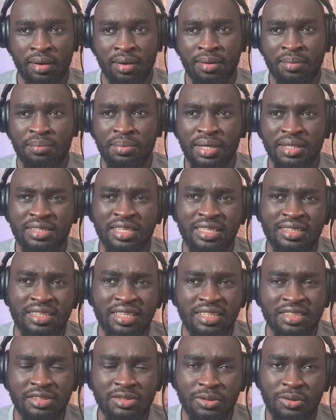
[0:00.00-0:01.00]
play as
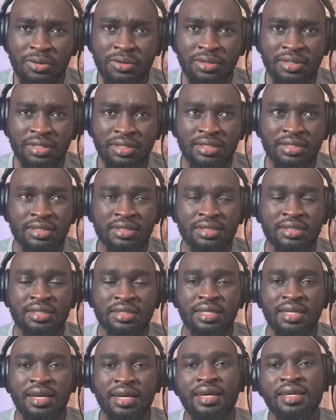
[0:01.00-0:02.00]
they should.
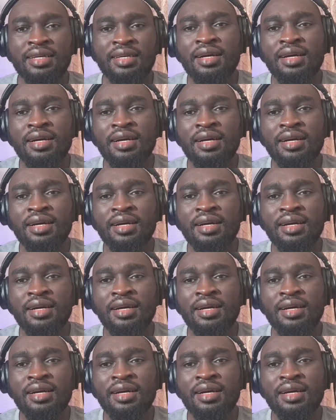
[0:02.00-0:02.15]
Like,